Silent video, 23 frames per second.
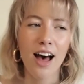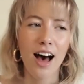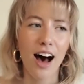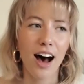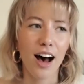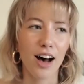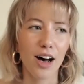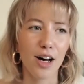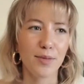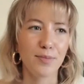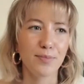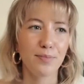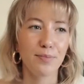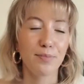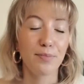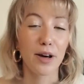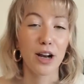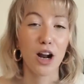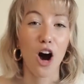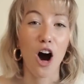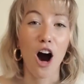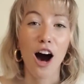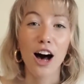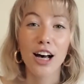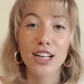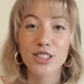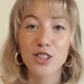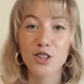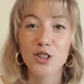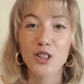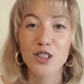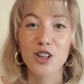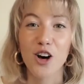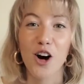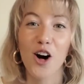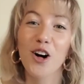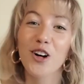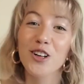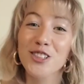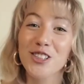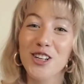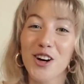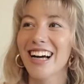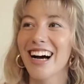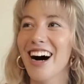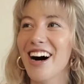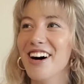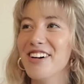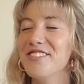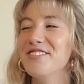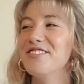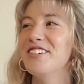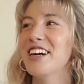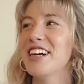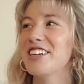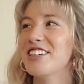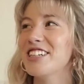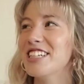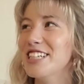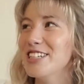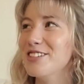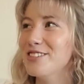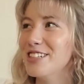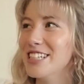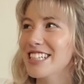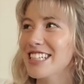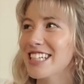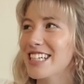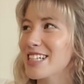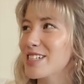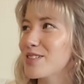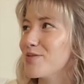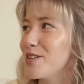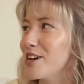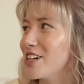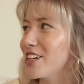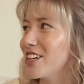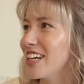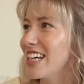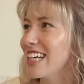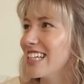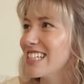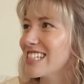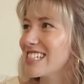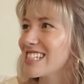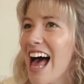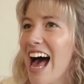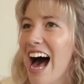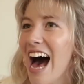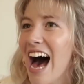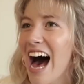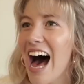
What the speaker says: But a hostel is also a very unique experience.